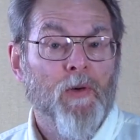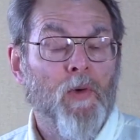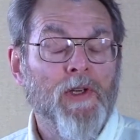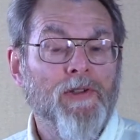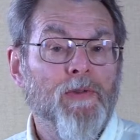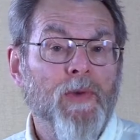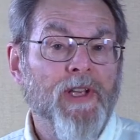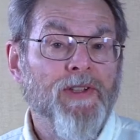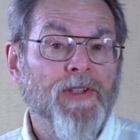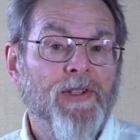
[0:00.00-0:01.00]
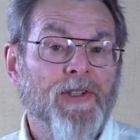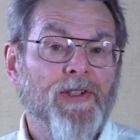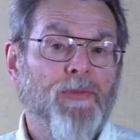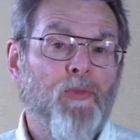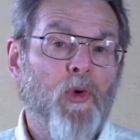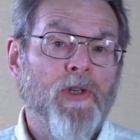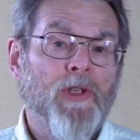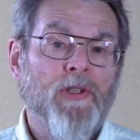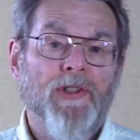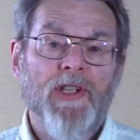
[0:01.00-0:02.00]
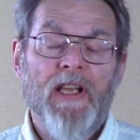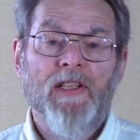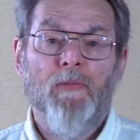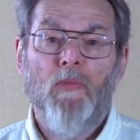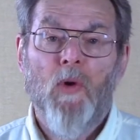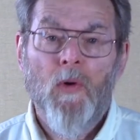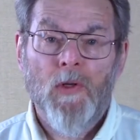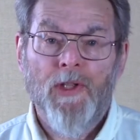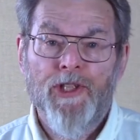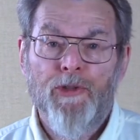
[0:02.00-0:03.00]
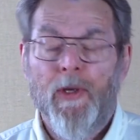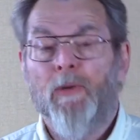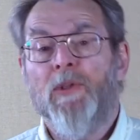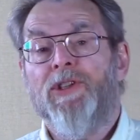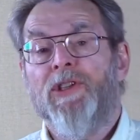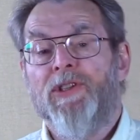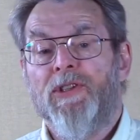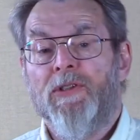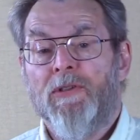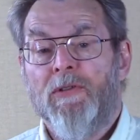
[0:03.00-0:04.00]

One of the reasons it's important to understand that moral injury, which is